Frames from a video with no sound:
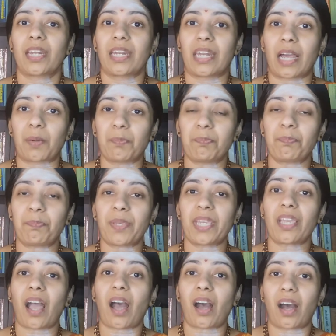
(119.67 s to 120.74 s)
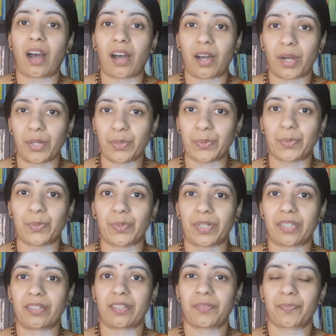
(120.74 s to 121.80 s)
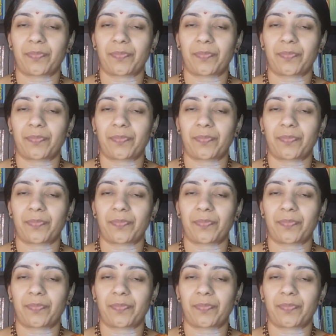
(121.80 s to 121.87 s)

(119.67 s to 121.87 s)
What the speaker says: Nambi Aarurar